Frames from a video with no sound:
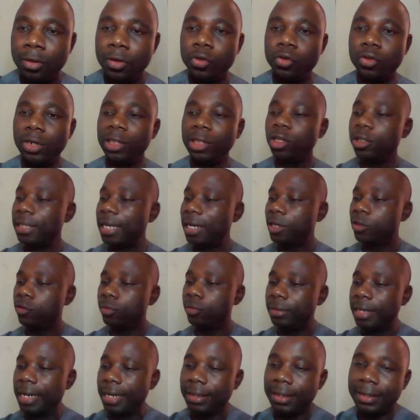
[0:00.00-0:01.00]
So let us
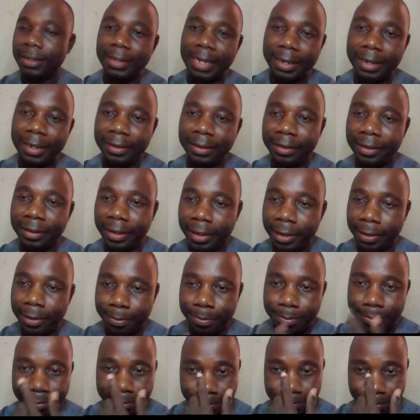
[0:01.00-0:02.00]
assume that these are the
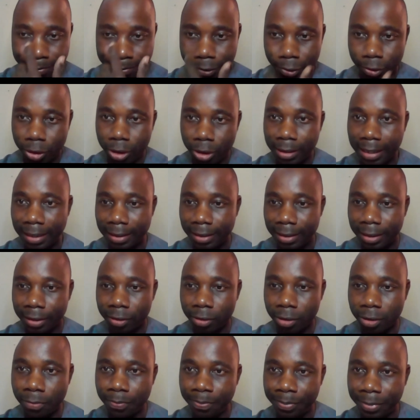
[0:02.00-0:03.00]
three products that this
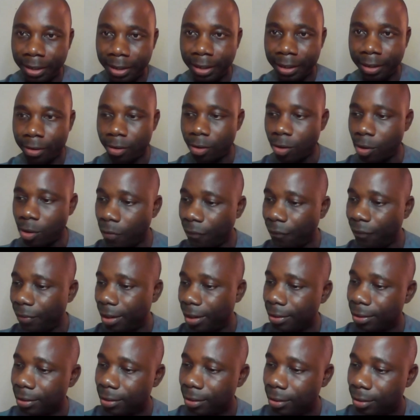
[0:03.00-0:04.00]
company
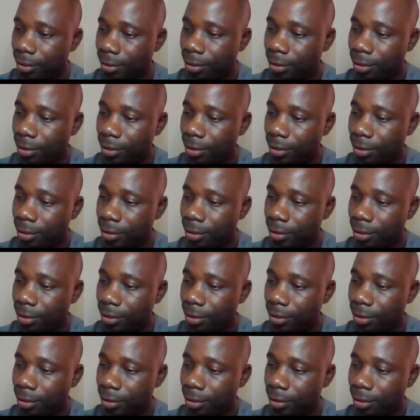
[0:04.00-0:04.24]
offers.